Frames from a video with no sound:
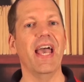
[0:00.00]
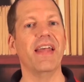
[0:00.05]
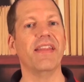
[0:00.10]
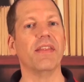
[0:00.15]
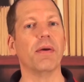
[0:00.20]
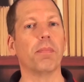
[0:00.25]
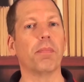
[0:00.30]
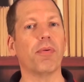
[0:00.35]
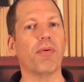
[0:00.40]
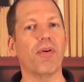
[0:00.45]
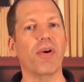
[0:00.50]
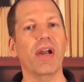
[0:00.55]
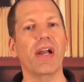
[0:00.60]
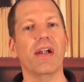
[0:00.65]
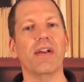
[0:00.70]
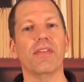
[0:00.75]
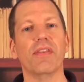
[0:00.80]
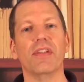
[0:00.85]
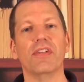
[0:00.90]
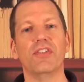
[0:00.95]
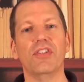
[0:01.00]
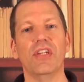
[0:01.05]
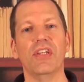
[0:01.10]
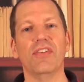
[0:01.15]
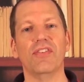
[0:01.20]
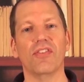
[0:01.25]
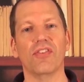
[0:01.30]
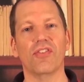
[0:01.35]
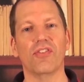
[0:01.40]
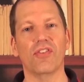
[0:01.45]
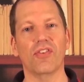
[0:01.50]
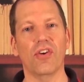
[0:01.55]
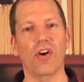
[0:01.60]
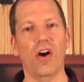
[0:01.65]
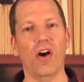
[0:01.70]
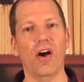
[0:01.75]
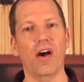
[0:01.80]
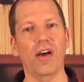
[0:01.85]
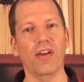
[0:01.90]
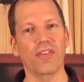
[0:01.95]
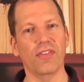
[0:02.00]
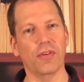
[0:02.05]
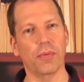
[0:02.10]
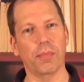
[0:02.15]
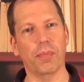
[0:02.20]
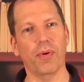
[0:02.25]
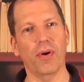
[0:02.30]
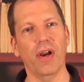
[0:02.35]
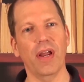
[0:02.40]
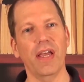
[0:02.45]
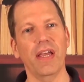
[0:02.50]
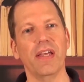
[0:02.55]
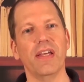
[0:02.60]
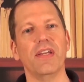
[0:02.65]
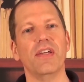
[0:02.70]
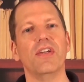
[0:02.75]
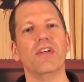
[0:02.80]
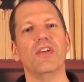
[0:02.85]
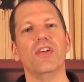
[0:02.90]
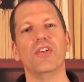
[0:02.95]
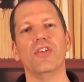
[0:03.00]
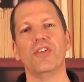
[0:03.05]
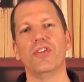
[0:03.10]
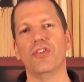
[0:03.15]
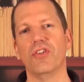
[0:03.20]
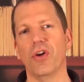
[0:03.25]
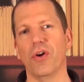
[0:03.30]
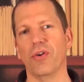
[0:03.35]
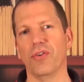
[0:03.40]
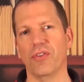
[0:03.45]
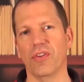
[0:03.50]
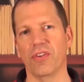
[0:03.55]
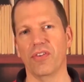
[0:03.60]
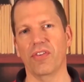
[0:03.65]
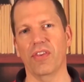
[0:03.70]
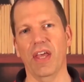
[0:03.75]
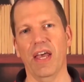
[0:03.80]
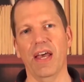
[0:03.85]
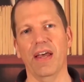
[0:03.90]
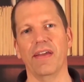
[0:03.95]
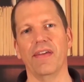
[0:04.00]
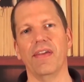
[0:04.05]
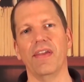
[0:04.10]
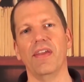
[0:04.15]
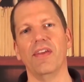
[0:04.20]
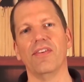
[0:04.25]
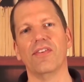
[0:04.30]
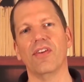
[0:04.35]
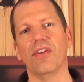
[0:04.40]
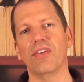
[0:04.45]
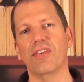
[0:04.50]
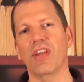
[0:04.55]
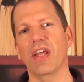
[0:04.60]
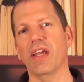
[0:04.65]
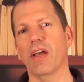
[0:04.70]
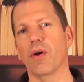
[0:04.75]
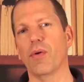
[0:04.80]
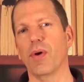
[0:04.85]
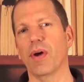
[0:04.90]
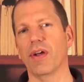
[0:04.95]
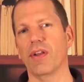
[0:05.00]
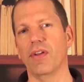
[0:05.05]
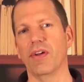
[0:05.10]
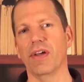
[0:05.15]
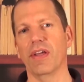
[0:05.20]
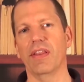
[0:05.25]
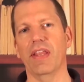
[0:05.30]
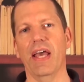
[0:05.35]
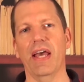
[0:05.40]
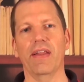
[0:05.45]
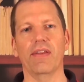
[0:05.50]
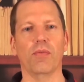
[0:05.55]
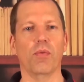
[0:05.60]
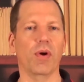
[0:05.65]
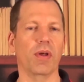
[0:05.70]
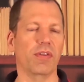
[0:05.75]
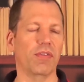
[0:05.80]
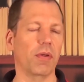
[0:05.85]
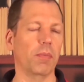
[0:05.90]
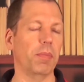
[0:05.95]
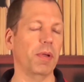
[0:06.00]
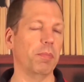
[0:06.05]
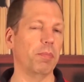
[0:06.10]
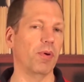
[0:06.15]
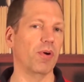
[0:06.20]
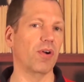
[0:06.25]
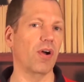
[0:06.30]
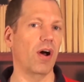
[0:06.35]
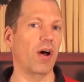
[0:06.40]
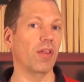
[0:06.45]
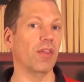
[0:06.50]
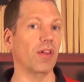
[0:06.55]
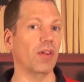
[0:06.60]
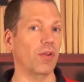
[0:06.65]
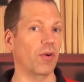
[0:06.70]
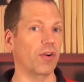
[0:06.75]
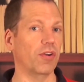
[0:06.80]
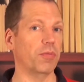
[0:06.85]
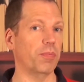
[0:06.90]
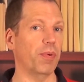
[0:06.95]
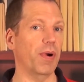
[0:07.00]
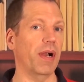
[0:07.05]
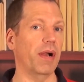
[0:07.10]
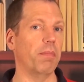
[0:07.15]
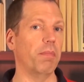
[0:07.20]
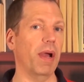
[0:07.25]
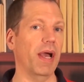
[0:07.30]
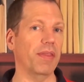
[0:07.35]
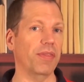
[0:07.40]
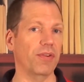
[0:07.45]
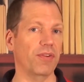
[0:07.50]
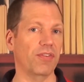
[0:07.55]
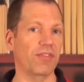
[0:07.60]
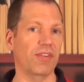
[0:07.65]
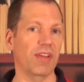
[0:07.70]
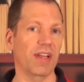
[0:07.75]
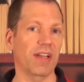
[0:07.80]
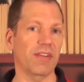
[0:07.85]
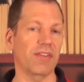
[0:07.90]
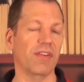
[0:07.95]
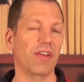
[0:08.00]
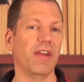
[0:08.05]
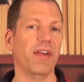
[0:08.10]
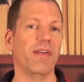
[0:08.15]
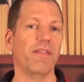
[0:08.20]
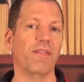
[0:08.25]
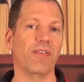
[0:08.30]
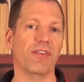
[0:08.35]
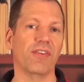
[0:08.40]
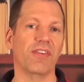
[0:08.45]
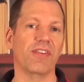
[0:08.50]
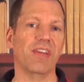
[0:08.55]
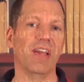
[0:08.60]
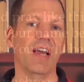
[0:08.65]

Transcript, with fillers: And the prayer that Jesus taught us to pray shows us that. So let's take a quick look at that, what some people call the Lord's Prayer. Matthew six, verses